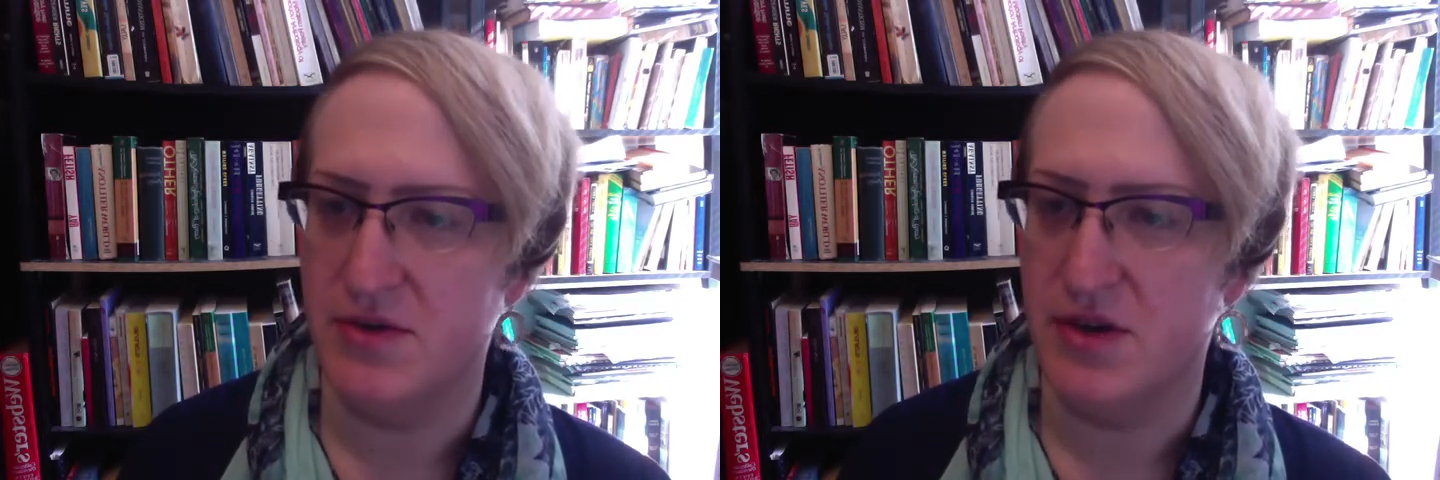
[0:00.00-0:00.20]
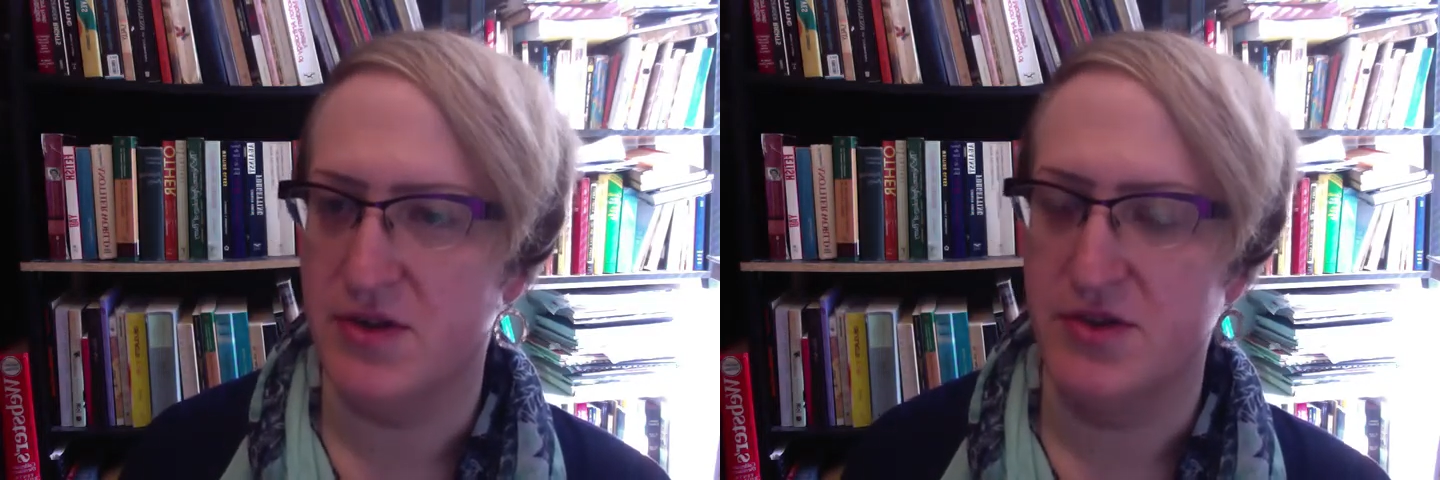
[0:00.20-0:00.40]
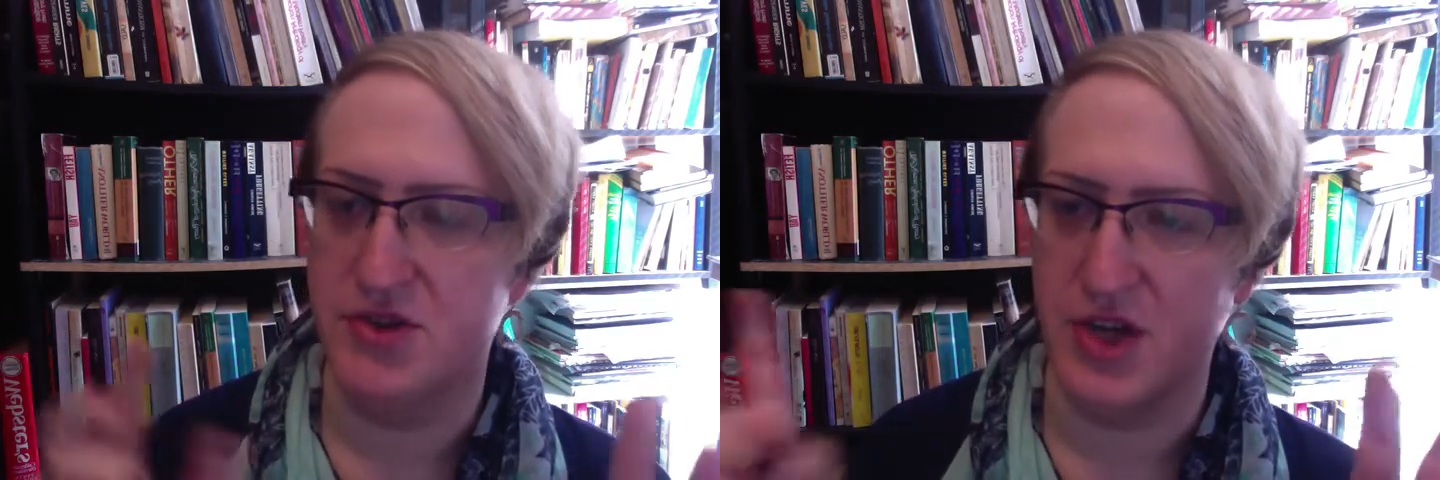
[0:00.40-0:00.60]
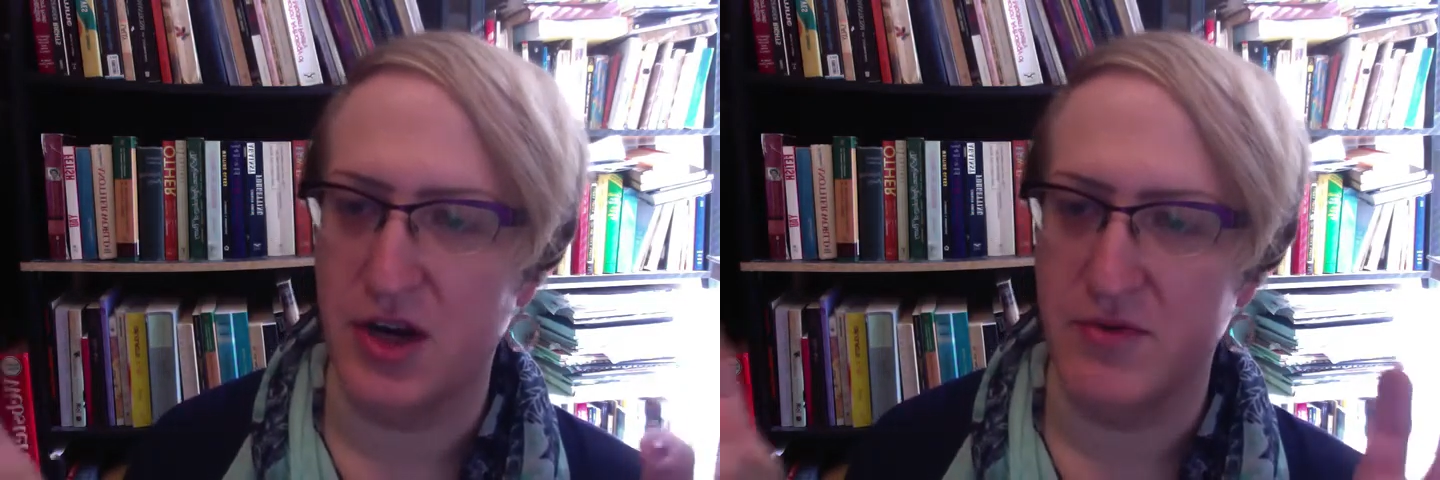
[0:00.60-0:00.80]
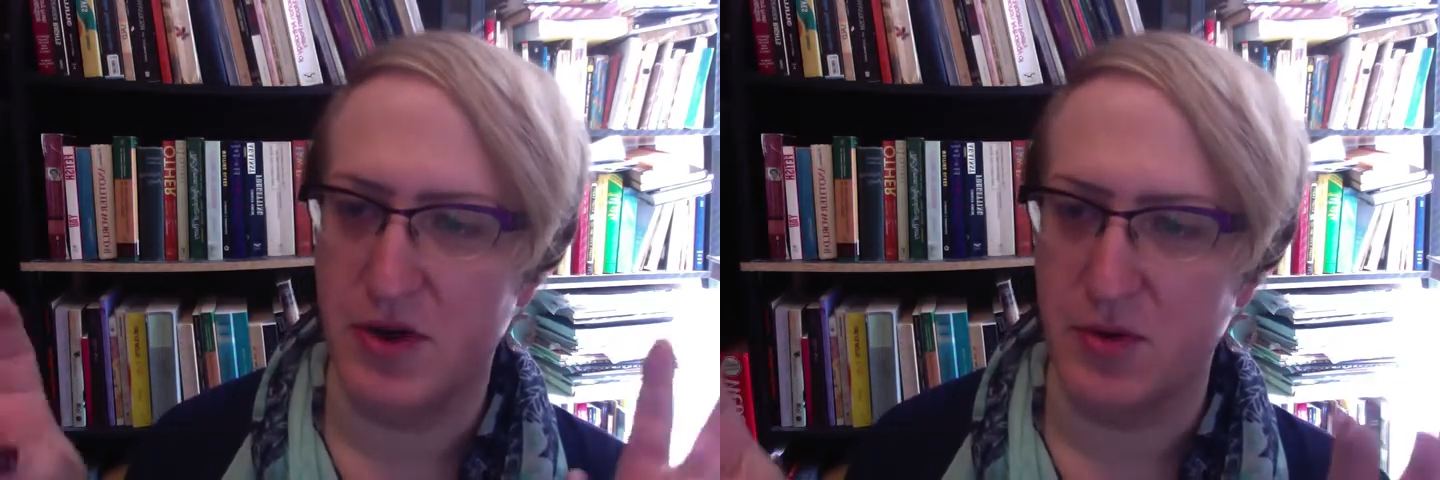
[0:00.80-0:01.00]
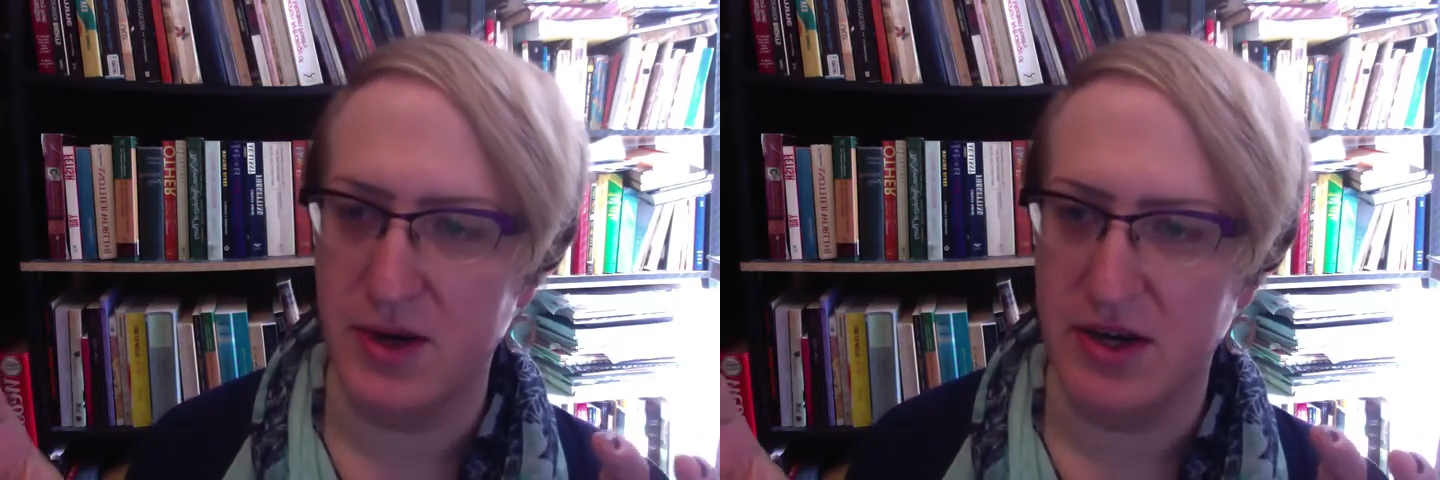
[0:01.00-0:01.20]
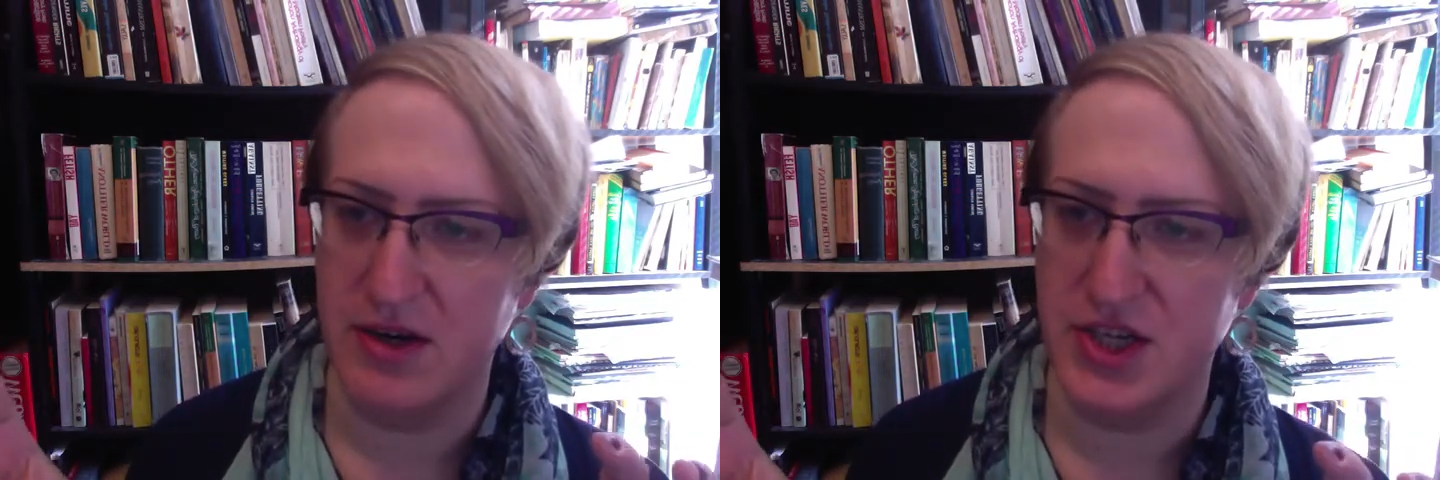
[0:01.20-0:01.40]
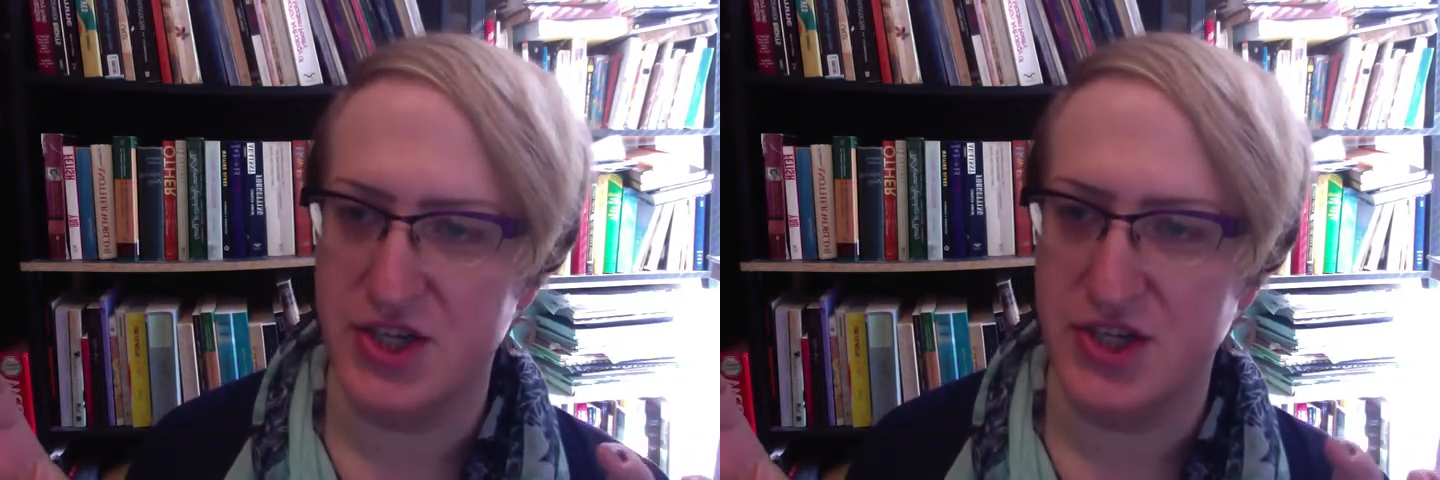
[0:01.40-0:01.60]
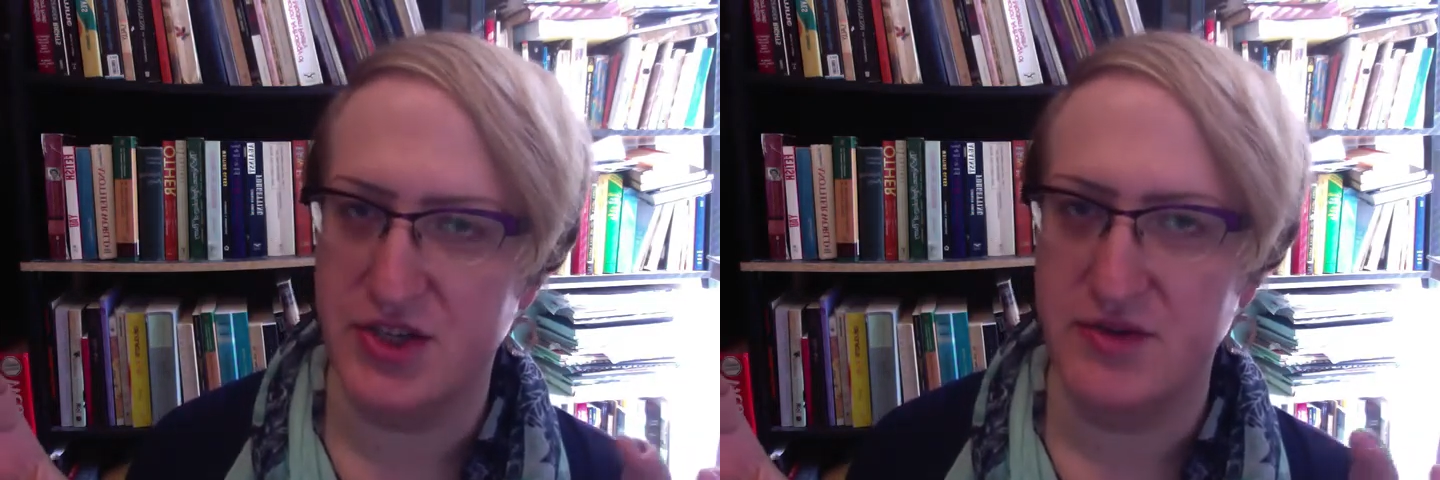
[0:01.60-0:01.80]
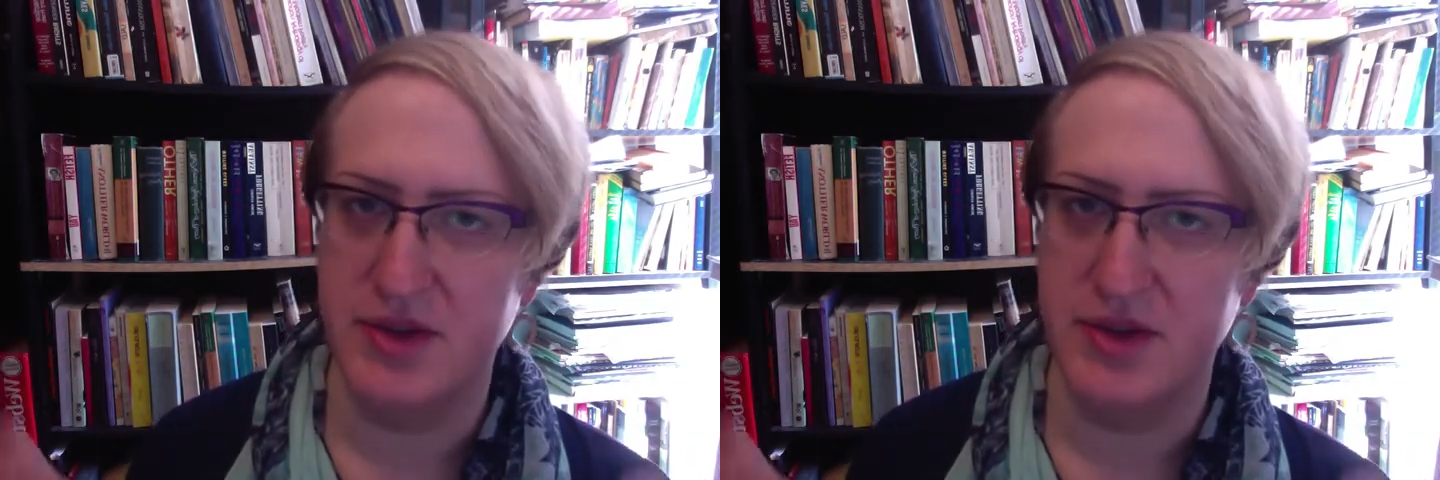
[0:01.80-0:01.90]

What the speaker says: called the Genre Queer issue